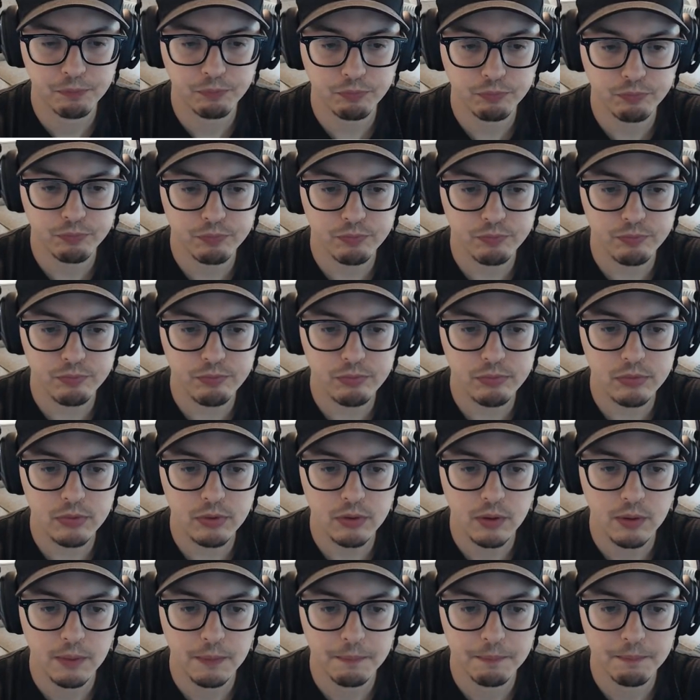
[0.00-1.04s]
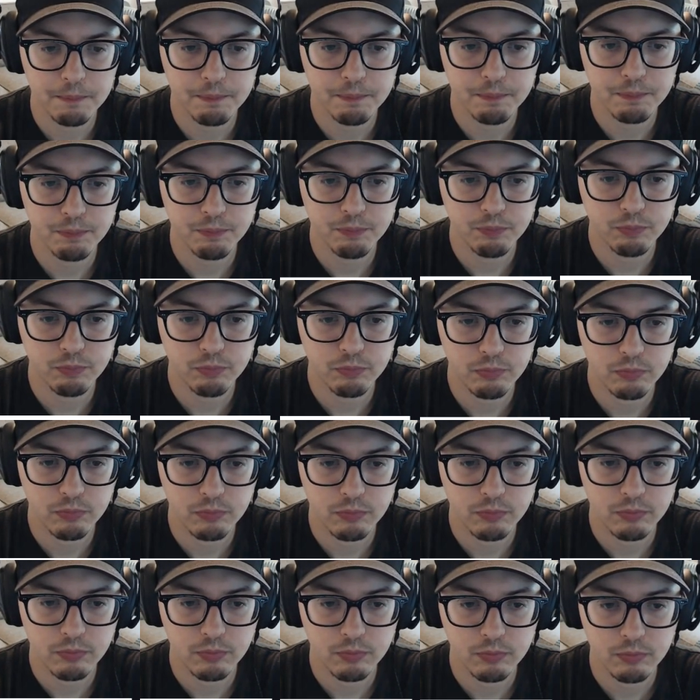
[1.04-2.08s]

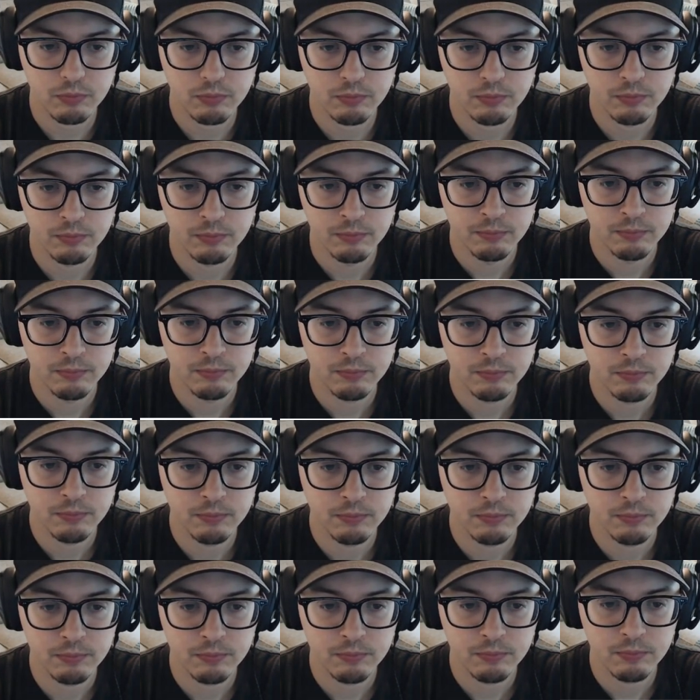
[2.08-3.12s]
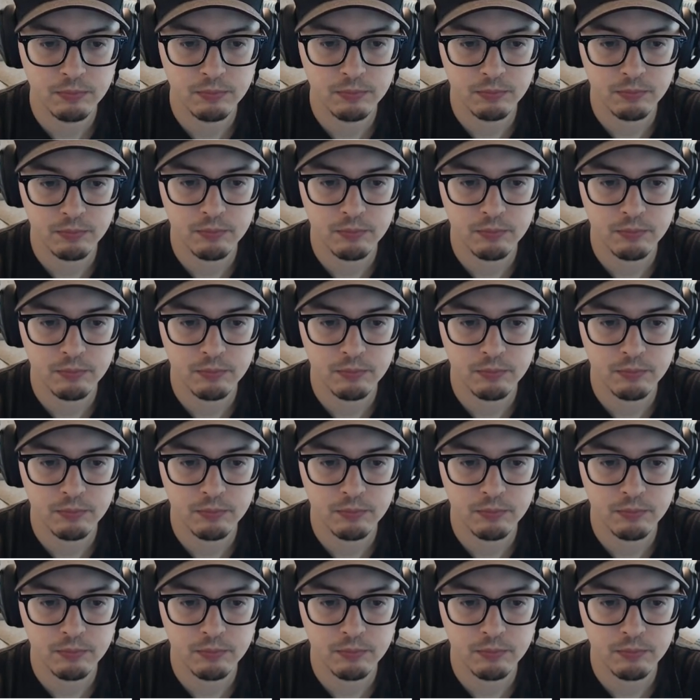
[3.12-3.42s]
This person isn't speaking.